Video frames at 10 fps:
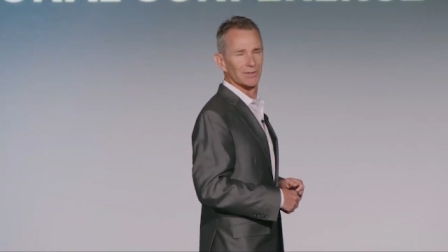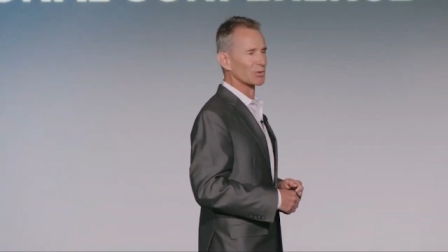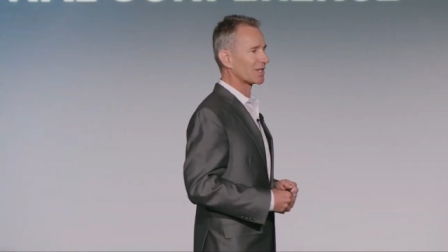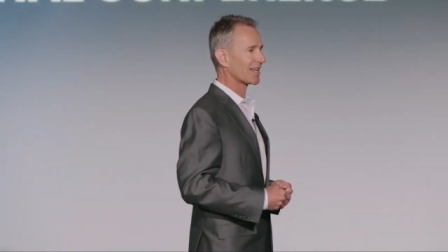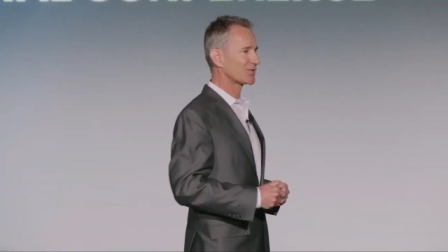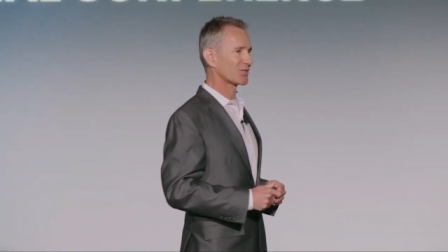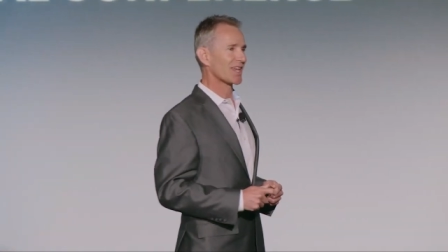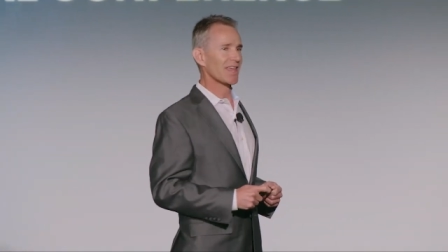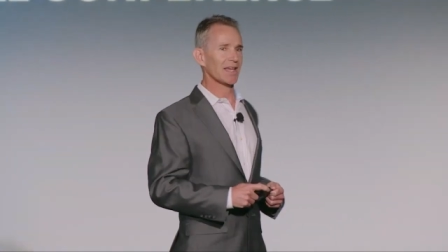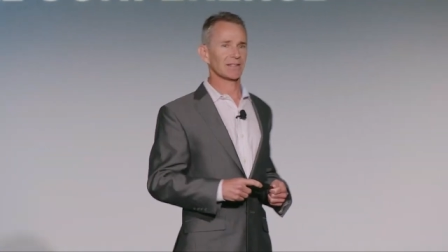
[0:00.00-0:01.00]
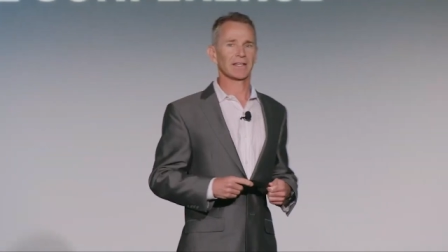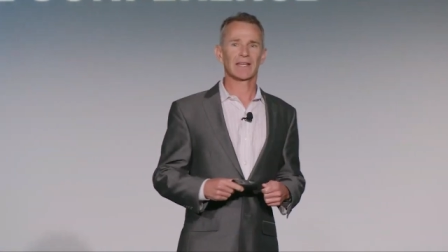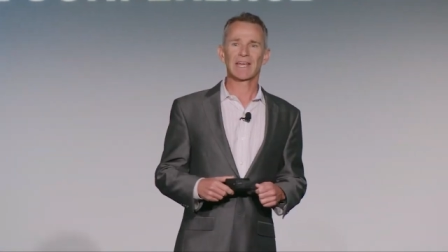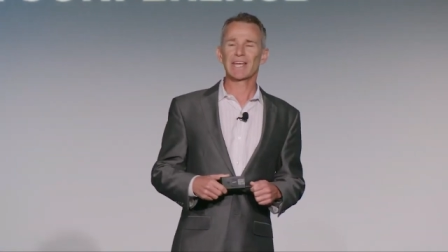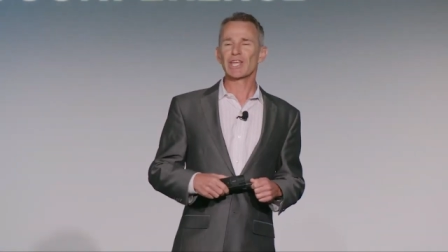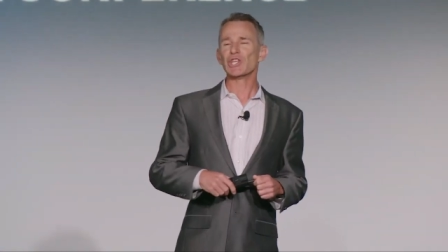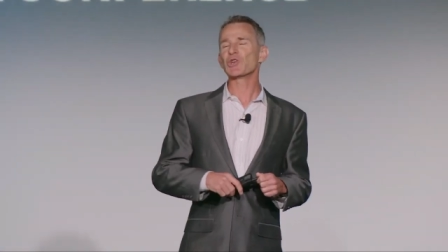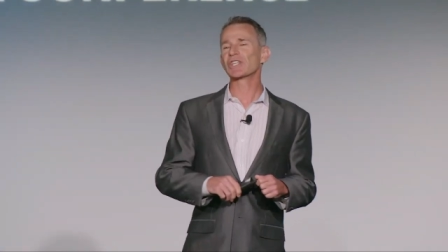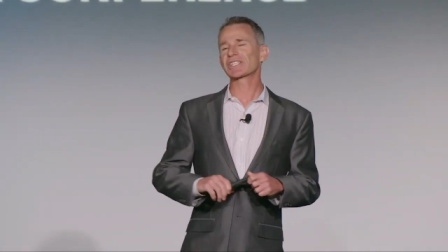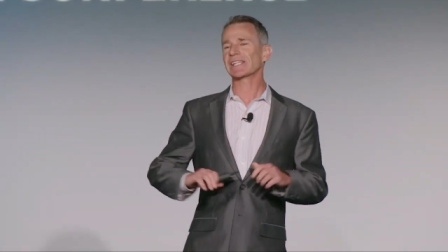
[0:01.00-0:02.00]
Oh, did I just say that?
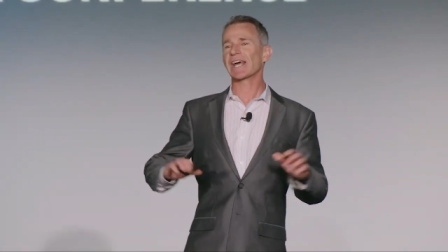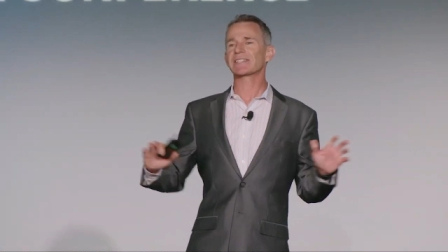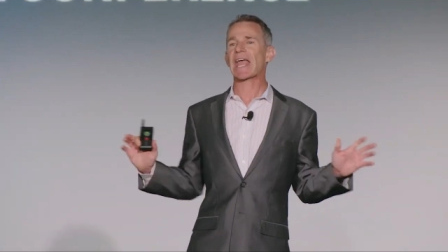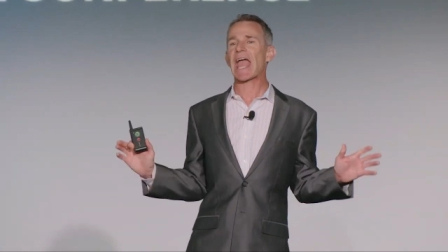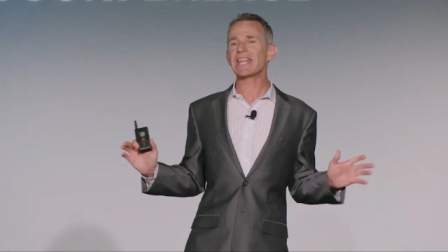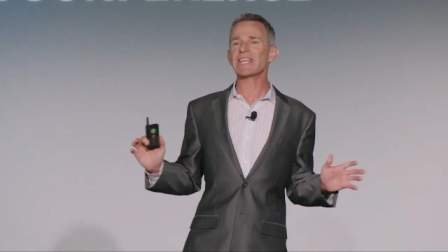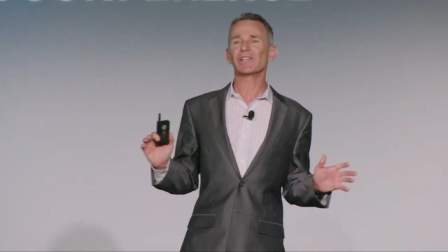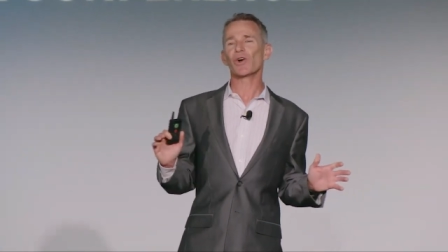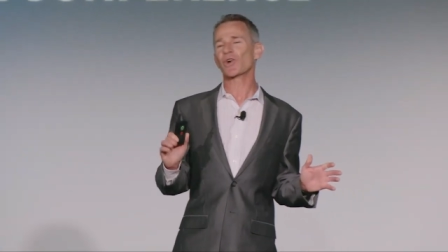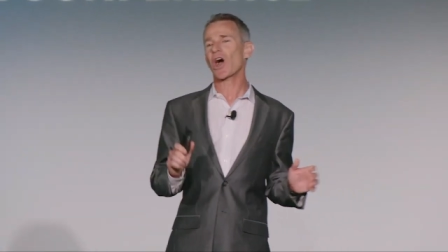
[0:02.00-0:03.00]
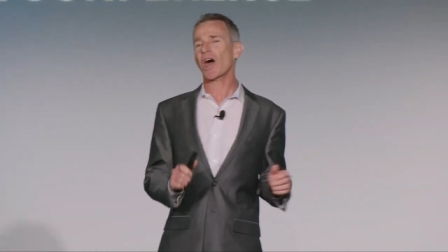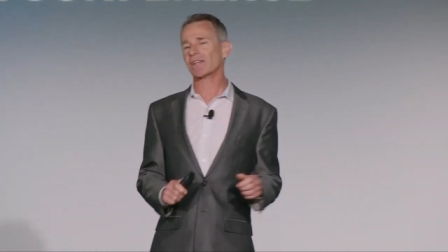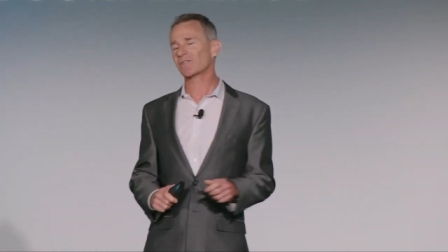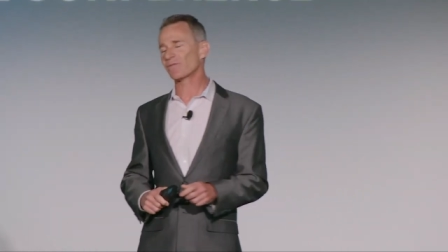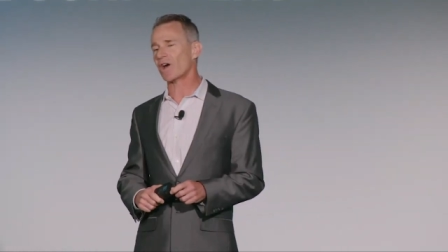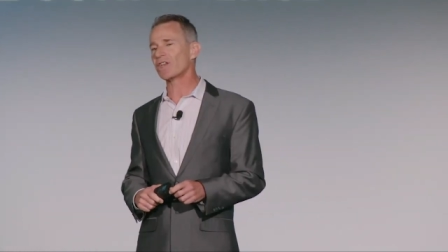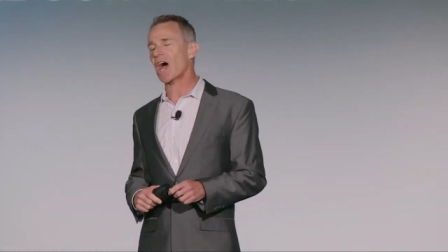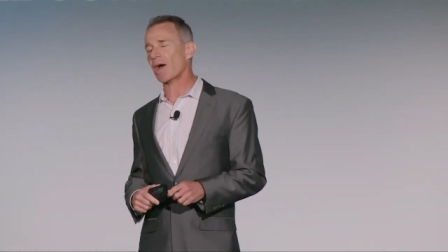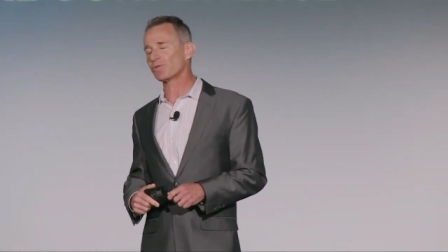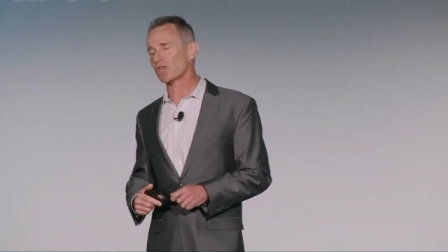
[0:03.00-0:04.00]
You can select any low-cost fund
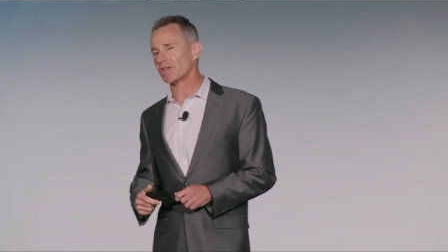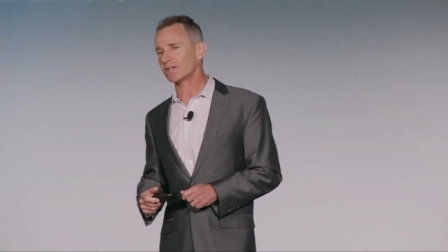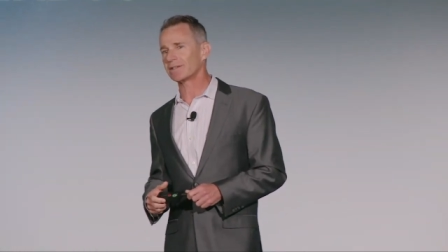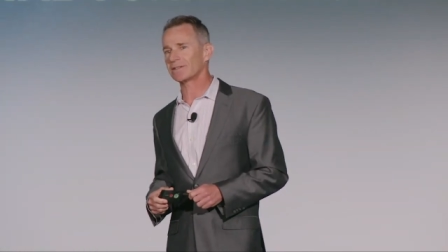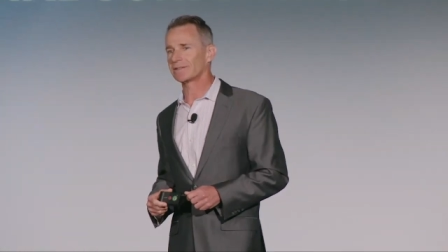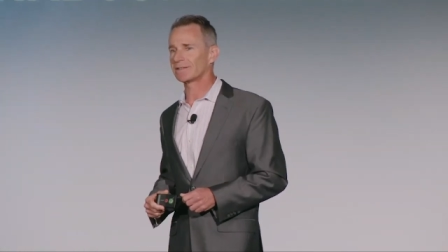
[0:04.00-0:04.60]
option.